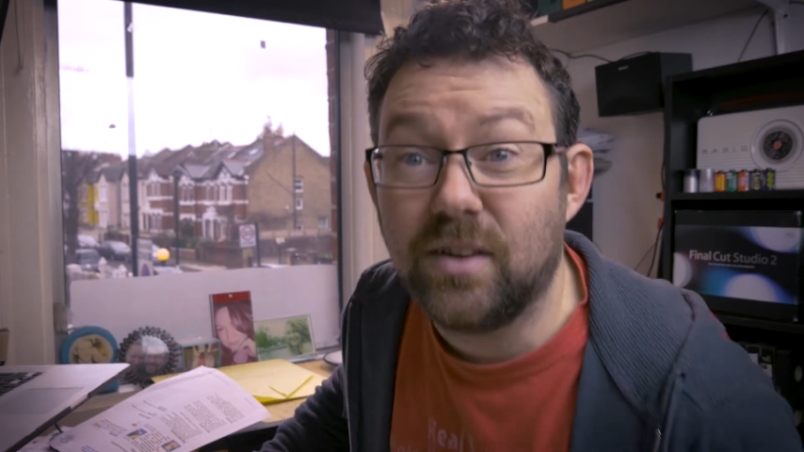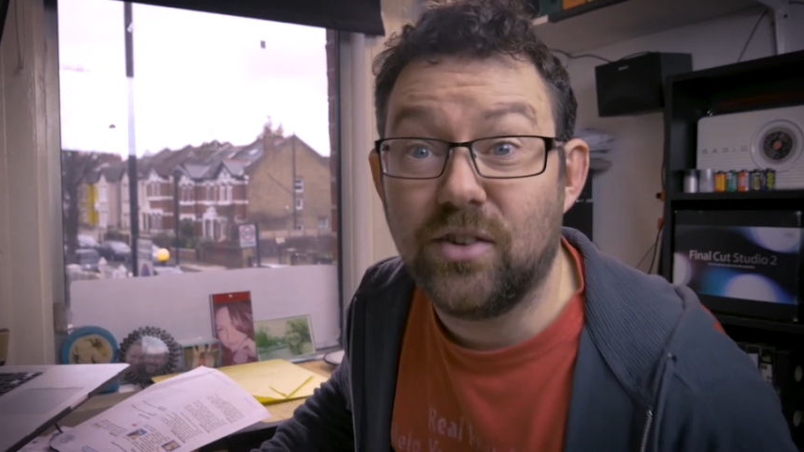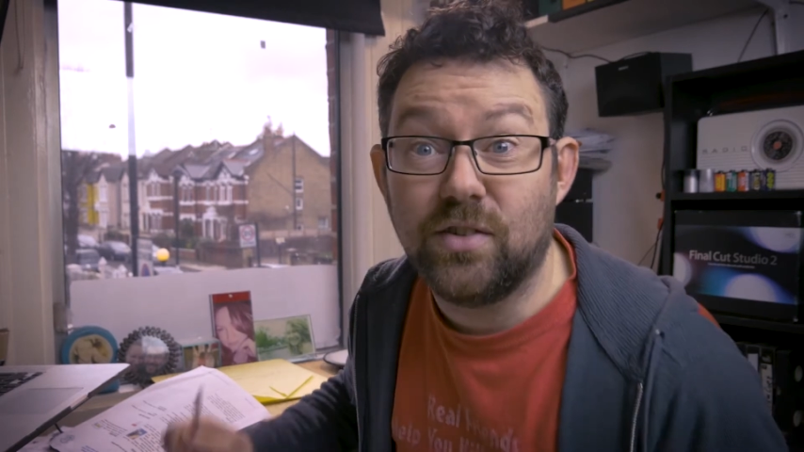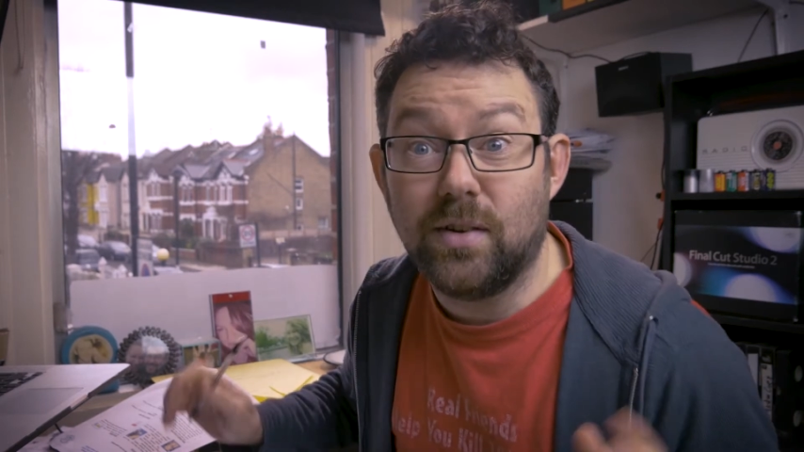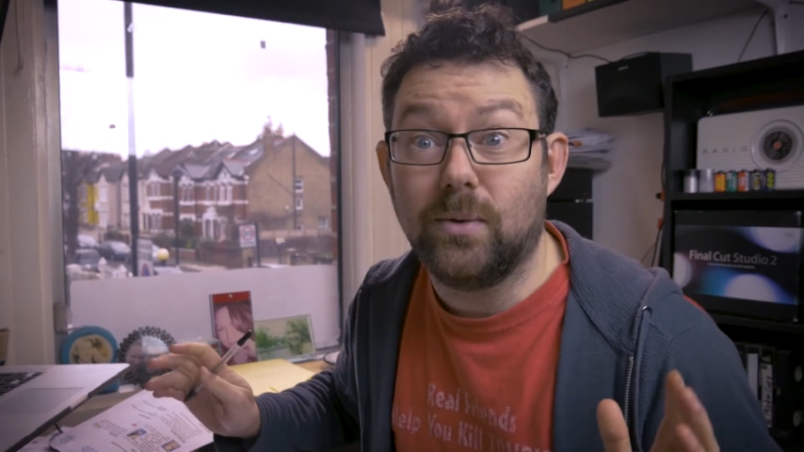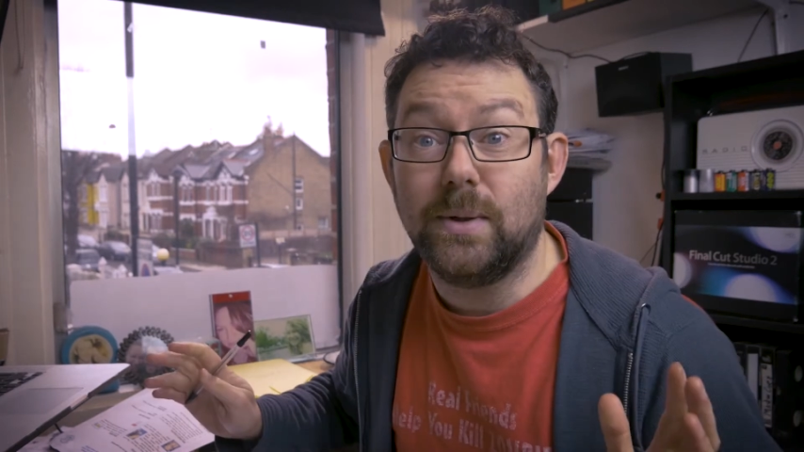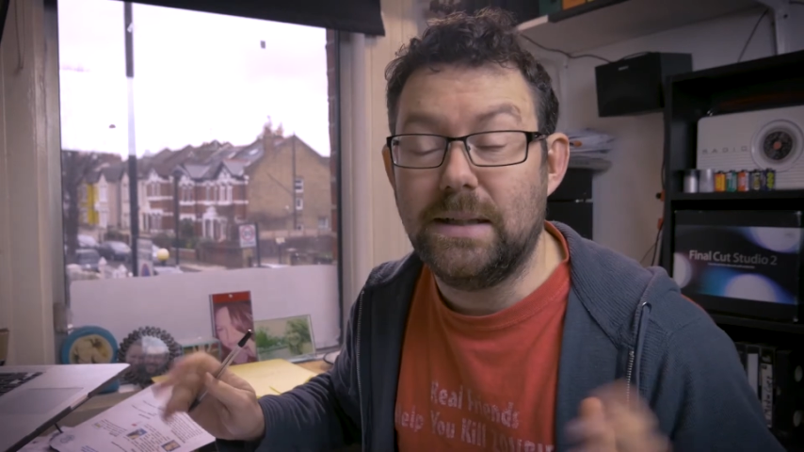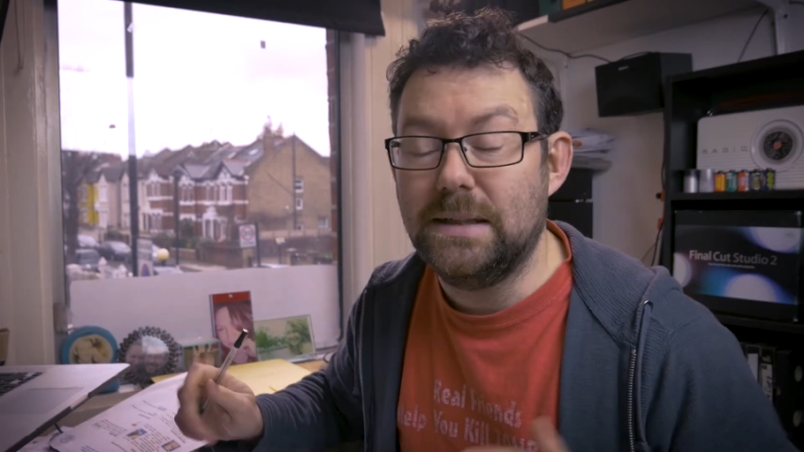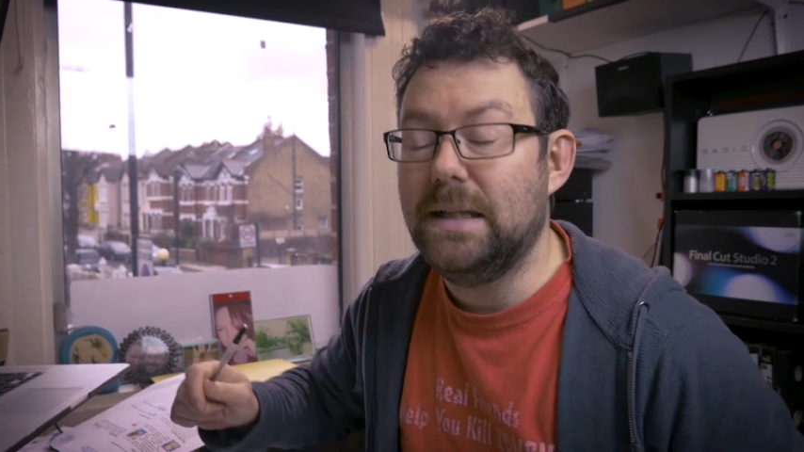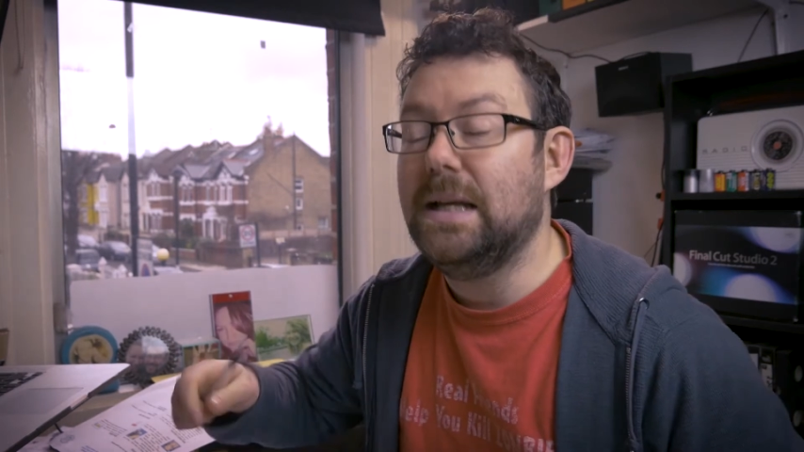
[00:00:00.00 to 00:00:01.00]

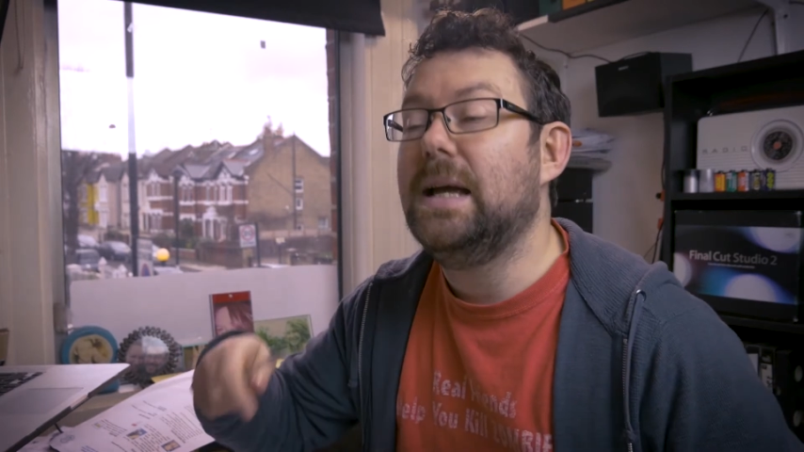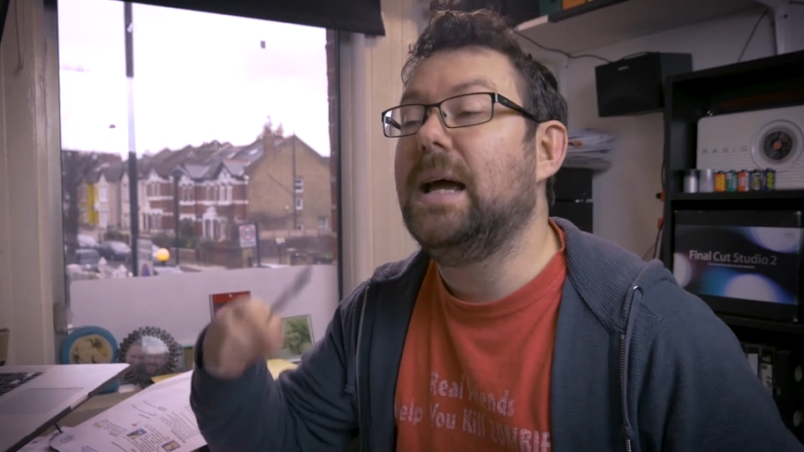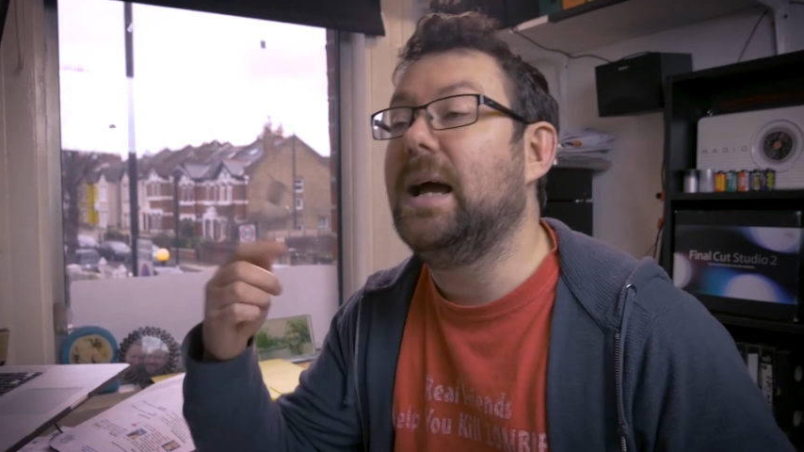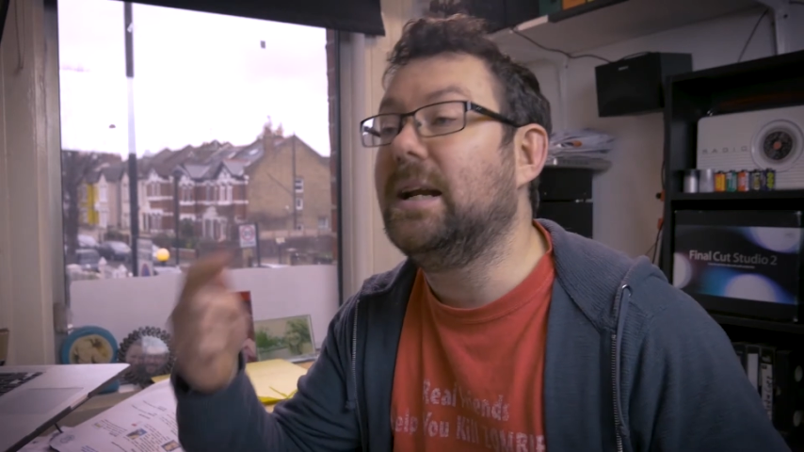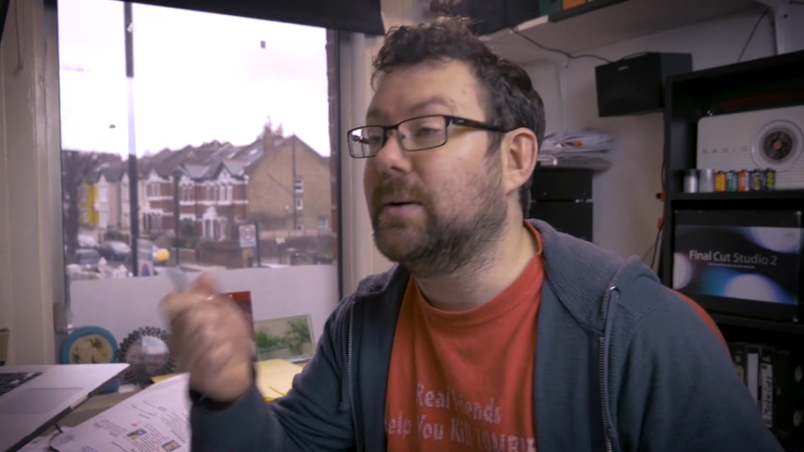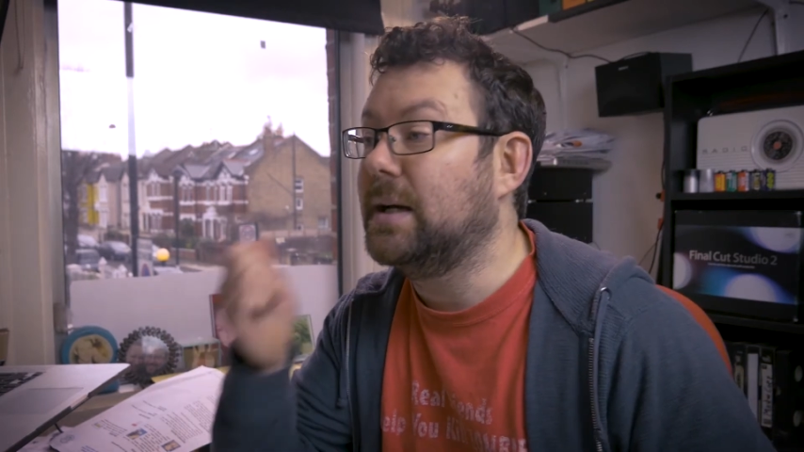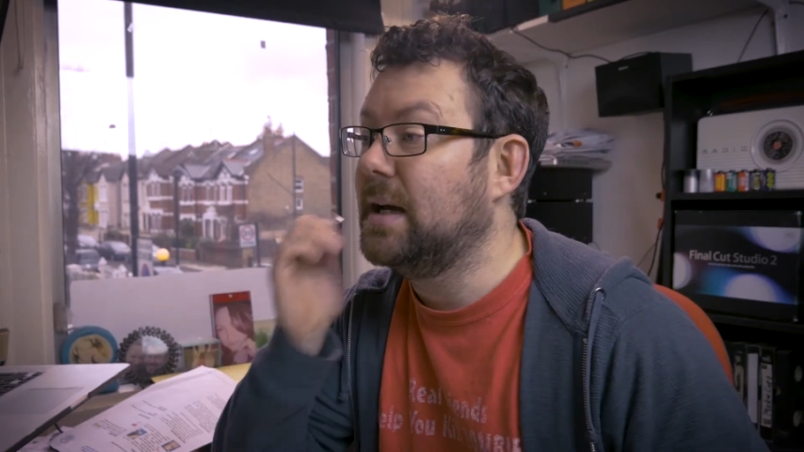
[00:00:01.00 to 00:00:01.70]
sorry. Anyway,